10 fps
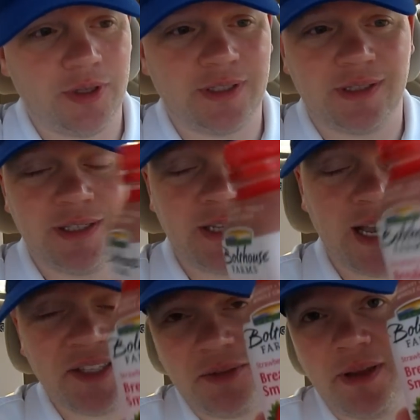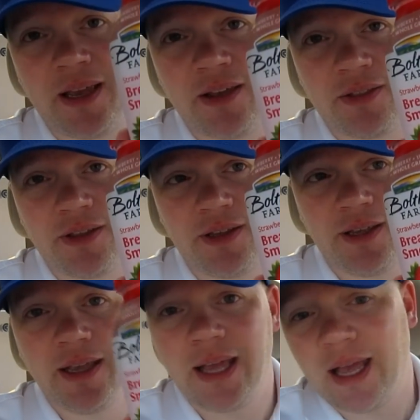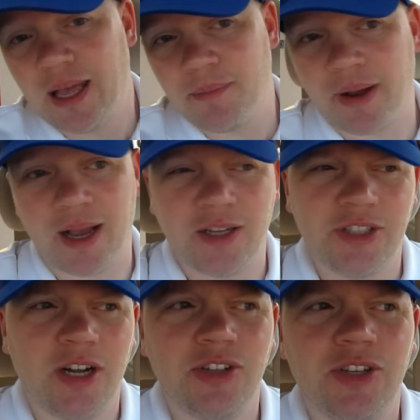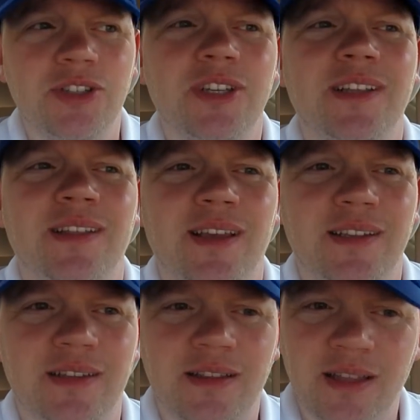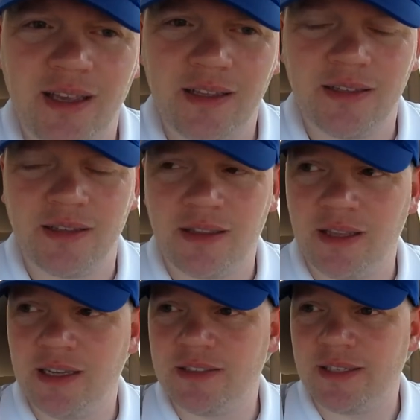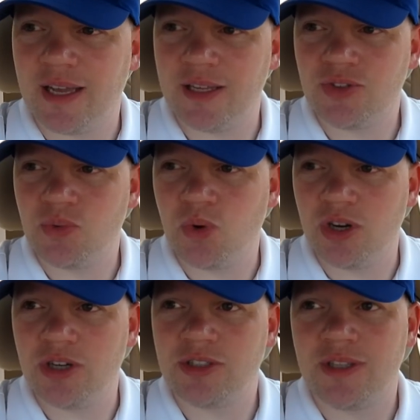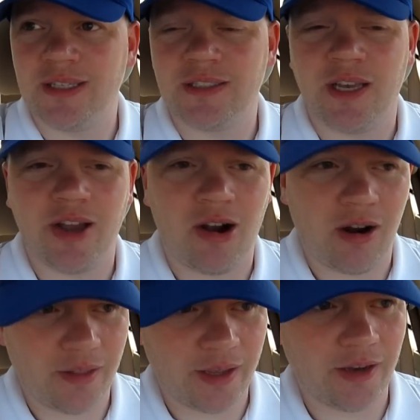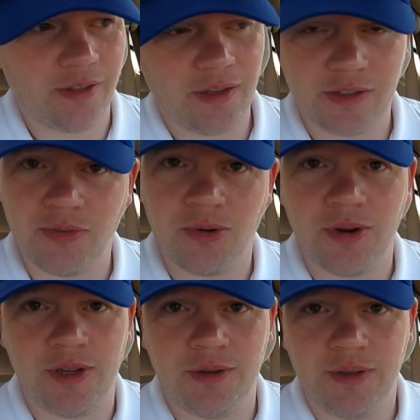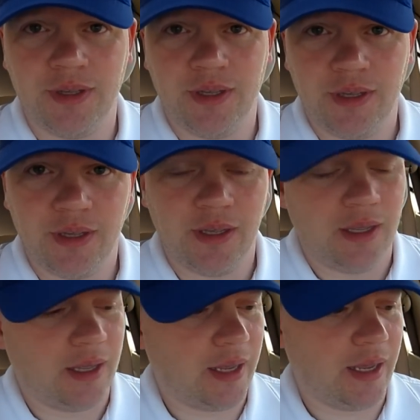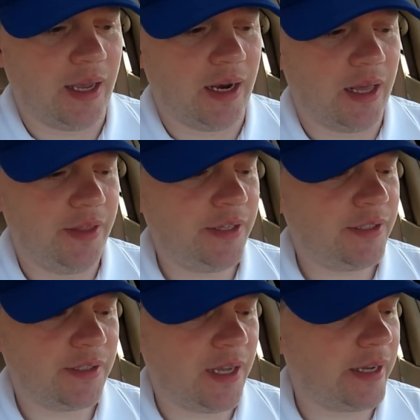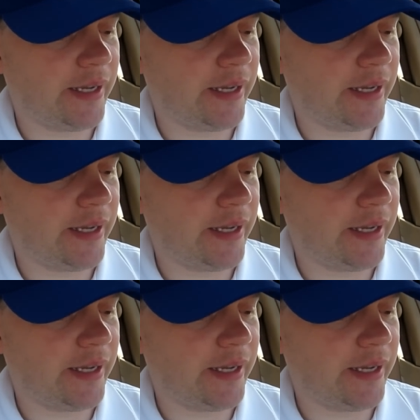this has to be healthy, because you know, usually the things that taste the worst, they say, are the healthiest for you. And this does not